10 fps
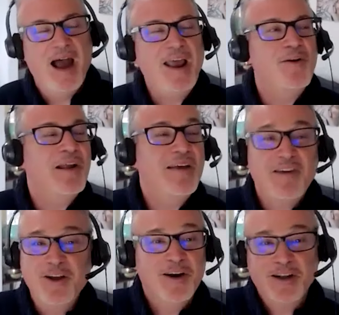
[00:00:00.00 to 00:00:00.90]
I don't have
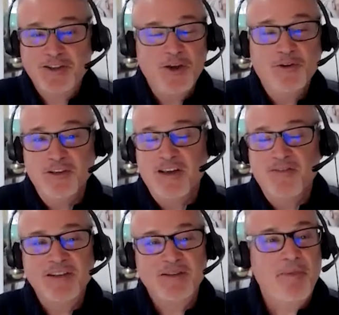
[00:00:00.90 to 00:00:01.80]
any good excuses.
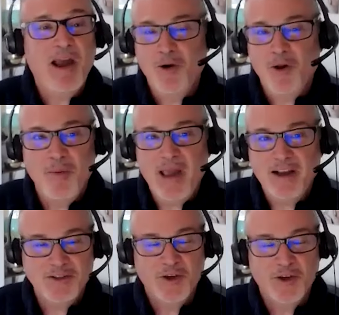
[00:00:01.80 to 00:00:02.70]
I've disempowered all my
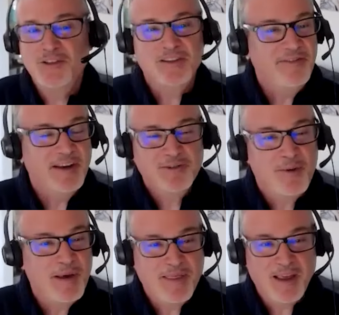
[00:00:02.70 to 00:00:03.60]
excuses. I fixed
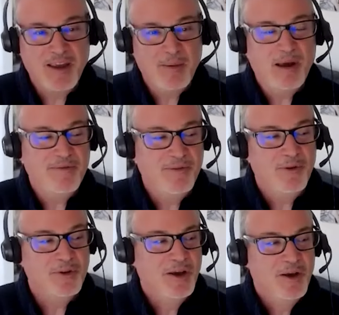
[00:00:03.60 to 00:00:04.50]
all my thinking about
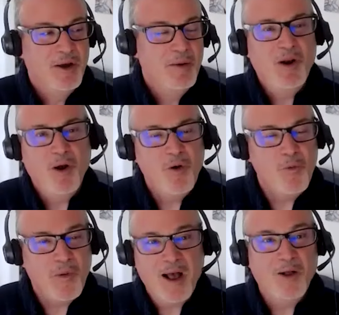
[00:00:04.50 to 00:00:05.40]
food, but oh,
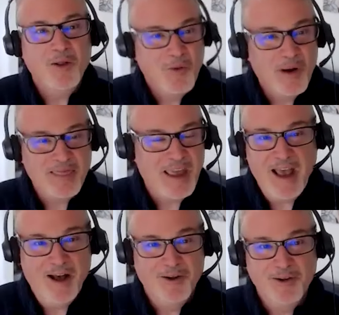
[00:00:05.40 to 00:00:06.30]
well, what the
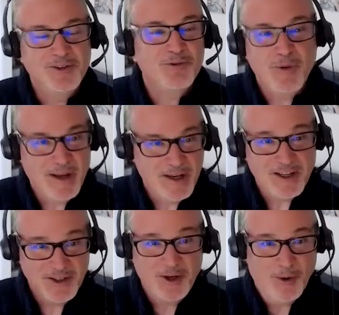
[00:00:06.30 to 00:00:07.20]
hell? Screw it,
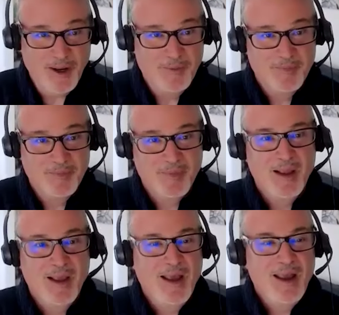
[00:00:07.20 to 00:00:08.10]
just do it.
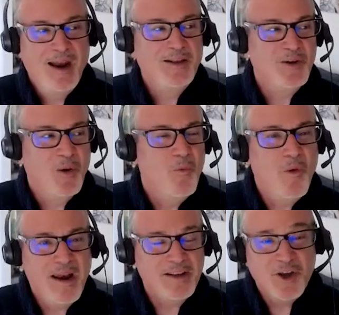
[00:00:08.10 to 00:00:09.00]
And so
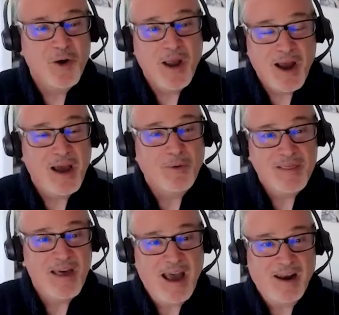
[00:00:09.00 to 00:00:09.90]
what is going on
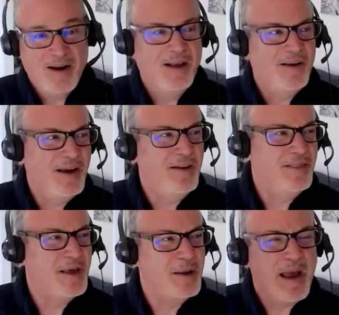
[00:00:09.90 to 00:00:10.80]
with that? And I kind
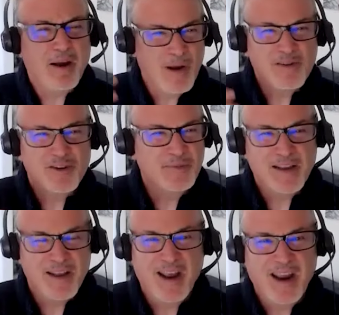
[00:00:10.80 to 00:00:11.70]
of thought back in
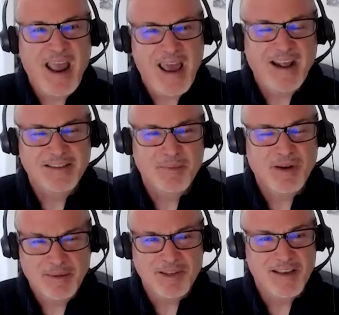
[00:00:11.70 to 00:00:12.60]
retrospect, and I had had some
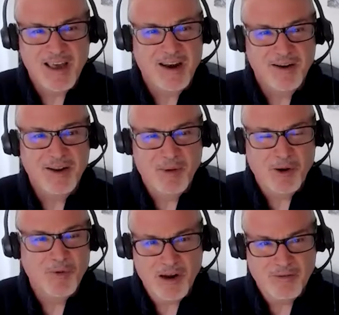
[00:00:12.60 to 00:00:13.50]
times like that in my
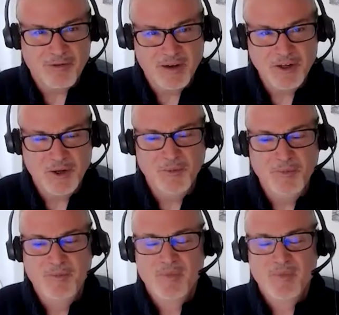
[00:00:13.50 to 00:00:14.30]
own recovery too.